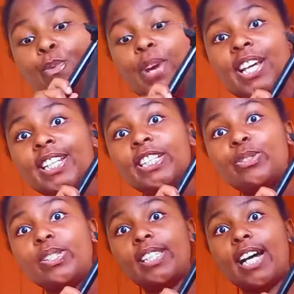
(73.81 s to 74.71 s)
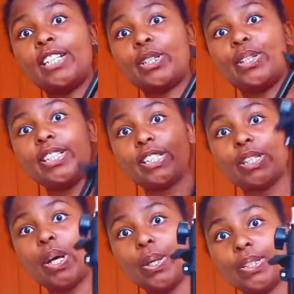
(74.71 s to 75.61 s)
ready to stand on its
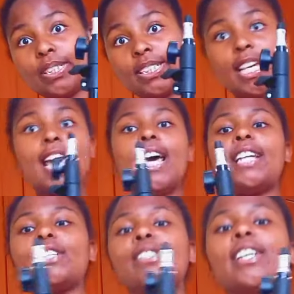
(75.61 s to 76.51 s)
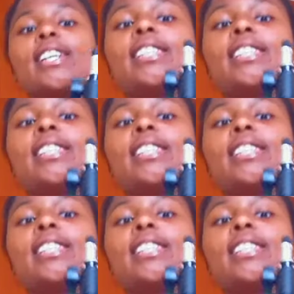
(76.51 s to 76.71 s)
own. And as you can